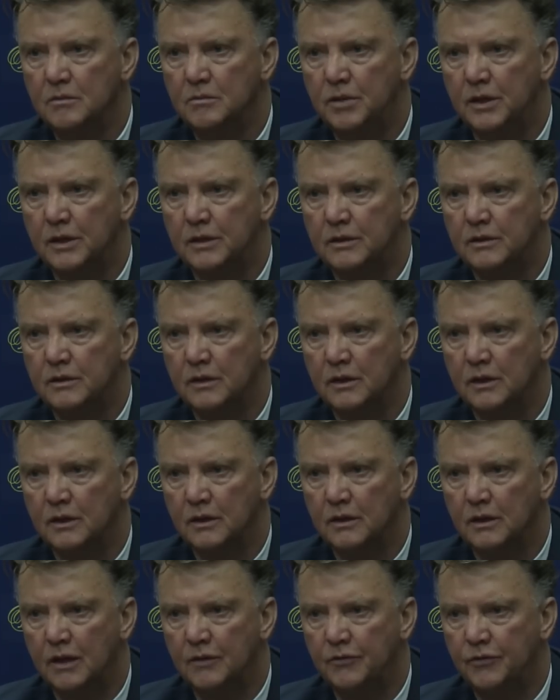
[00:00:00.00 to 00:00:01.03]
But
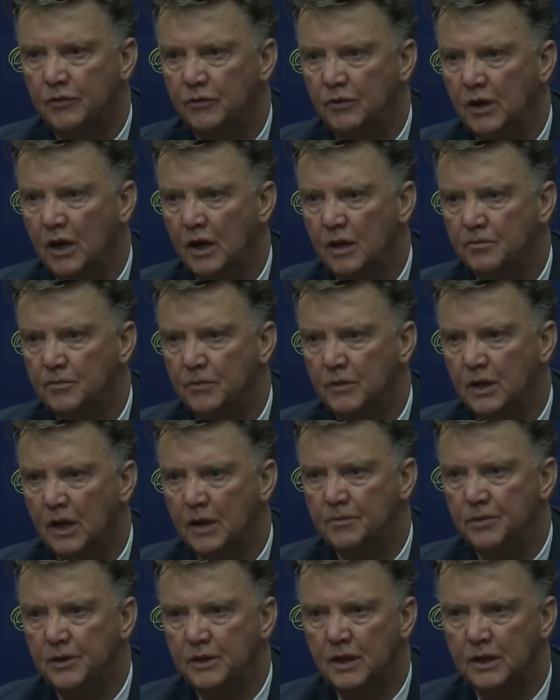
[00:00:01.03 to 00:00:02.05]
I'm very
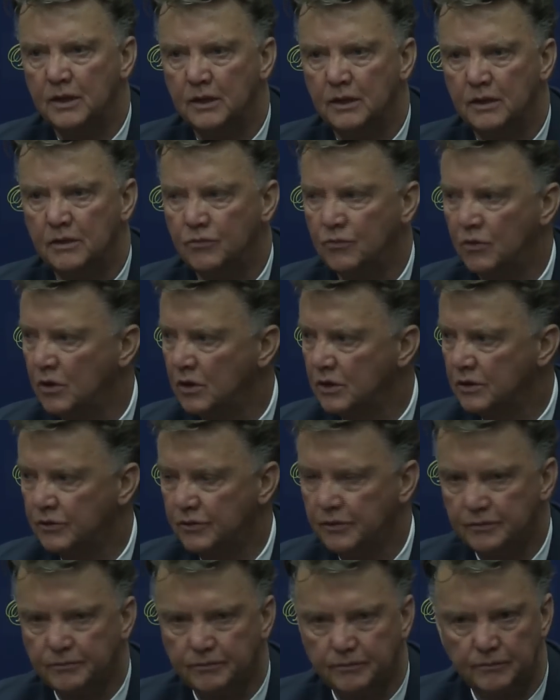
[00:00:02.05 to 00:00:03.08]
happy that it
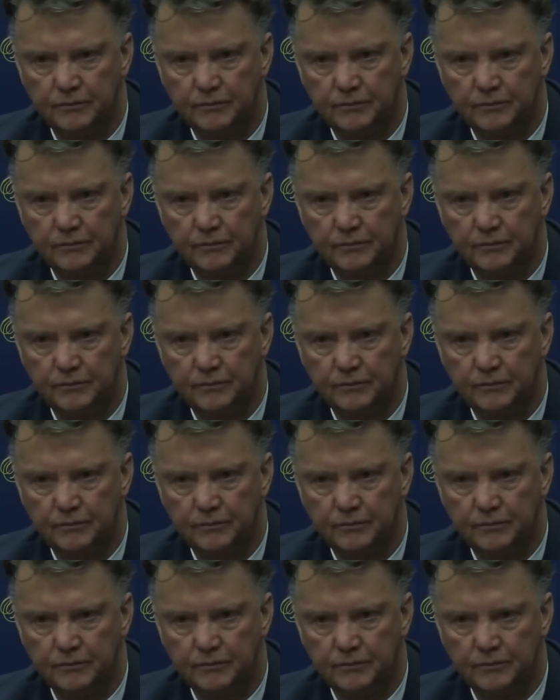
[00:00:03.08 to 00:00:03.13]
worked.